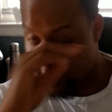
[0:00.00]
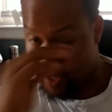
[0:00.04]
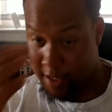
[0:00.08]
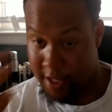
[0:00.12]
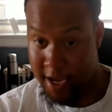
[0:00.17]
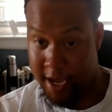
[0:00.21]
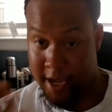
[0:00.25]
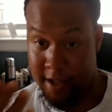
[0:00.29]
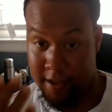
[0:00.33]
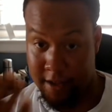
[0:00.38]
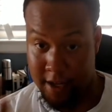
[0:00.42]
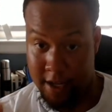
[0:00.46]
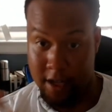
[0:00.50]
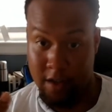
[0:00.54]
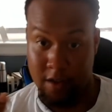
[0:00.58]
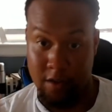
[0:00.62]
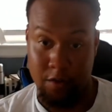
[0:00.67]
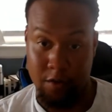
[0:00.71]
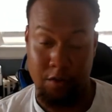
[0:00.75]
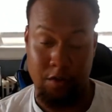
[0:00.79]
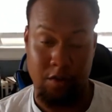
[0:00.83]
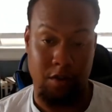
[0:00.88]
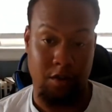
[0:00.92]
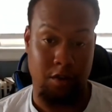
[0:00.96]
that to get
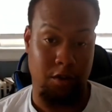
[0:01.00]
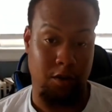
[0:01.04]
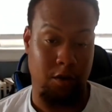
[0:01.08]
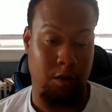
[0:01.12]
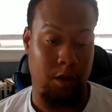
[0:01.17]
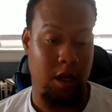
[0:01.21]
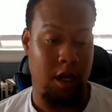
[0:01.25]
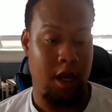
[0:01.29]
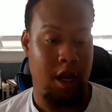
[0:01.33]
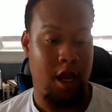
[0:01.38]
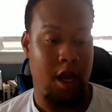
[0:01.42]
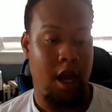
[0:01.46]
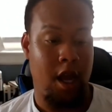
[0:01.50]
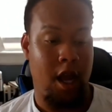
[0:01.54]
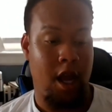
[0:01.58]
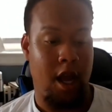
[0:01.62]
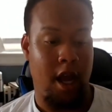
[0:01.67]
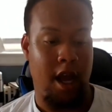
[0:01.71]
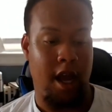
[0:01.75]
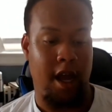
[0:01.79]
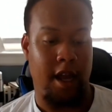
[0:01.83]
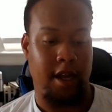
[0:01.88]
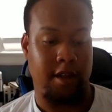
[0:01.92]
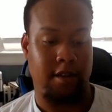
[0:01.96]
used to.
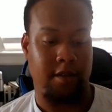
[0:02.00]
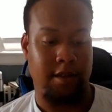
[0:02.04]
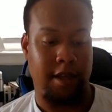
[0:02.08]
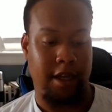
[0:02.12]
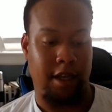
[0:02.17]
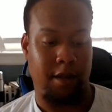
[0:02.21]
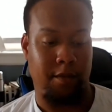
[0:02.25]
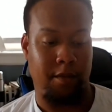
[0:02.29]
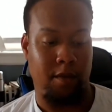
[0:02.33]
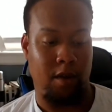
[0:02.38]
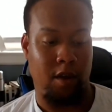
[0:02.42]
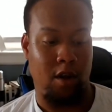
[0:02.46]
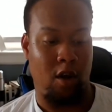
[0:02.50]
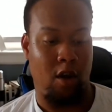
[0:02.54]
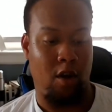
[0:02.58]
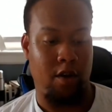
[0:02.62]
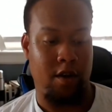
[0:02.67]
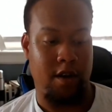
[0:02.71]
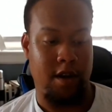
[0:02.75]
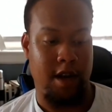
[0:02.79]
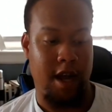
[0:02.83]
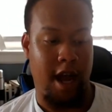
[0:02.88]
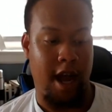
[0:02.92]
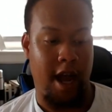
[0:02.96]
It's like really hard
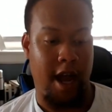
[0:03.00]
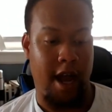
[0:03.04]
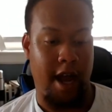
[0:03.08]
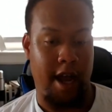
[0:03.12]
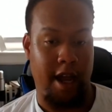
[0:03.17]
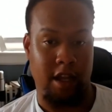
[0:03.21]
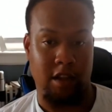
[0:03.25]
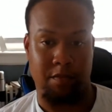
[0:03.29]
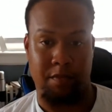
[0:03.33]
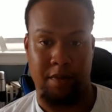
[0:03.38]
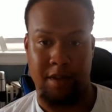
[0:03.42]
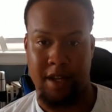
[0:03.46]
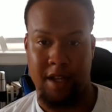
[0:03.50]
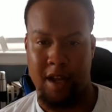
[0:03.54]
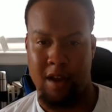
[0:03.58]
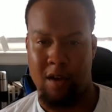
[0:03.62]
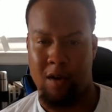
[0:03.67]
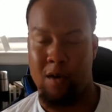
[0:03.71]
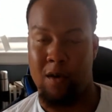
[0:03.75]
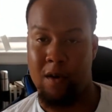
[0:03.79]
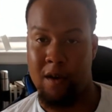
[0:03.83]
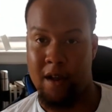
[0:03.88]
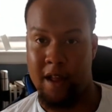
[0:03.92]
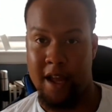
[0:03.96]
on the eyes, but I
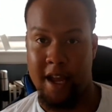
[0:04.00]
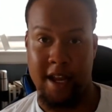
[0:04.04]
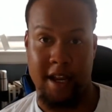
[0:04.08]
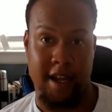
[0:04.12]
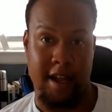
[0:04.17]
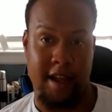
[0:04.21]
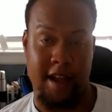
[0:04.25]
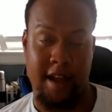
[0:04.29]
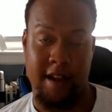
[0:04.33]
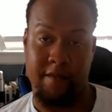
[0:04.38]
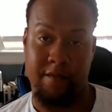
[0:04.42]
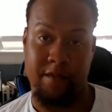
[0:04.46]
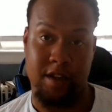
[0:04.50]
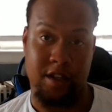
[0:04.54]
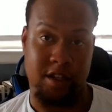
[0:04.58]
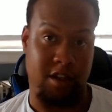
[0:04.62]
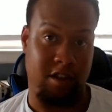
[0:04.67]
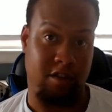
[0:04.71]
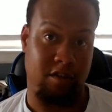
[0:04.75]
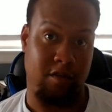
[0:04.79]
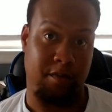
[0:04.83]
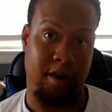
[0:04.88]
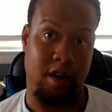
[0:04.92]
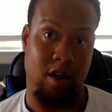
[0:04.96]
think any
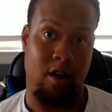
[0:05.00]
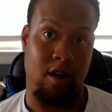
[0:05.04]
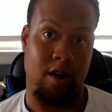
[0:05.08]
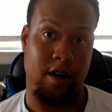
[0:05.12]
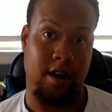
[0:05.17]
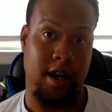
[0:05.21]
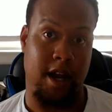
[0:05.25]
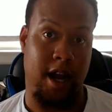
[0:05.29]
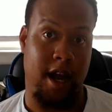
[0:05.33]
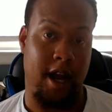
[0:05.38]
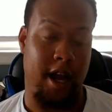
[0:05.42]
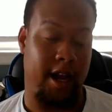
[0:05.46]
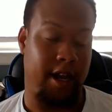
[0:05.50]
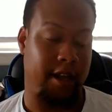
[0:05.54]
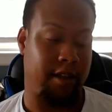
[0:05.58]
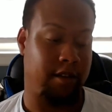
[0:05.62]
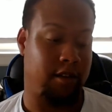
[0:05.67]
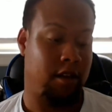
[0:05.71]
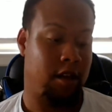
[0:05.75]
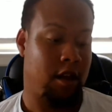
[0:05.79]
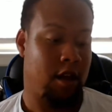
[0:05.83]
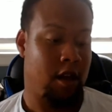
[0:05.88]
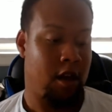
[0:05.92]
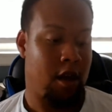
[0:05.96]
MVGs would be hard on the
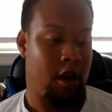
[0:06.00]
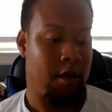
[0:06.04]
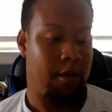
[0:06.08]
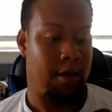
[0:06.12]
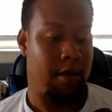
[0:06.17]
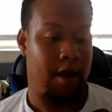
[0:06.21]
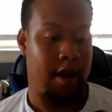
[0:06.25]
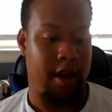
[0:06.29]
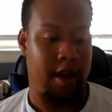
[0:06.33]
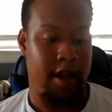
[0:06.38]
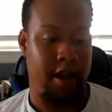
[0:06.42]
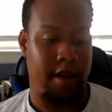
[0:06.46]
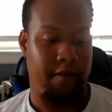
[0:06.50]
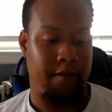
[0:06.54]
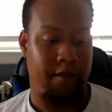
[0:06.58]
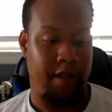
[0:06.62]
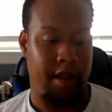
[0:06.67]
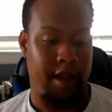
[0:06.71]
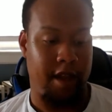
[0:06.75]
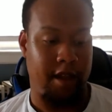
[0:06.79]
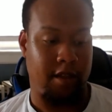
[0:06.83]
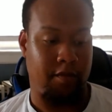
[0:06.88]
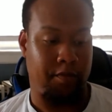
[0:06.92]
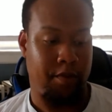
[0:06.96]
eyes. But
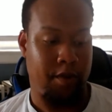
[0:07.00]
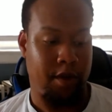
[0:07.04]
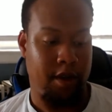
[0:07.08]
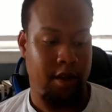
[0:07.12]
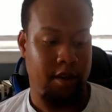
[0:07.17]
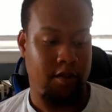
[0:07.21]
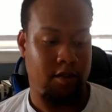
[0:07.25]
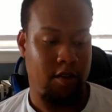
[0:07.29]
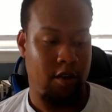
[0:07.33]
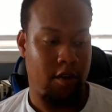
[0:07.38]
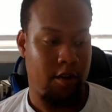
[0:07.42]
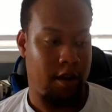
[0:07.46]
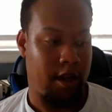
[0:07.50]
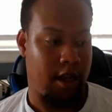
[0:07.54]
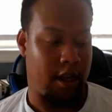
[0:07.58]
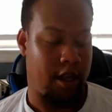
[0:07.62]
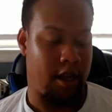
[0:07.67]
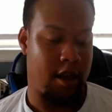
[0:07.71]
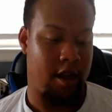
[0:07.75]
it's pretty sturdy.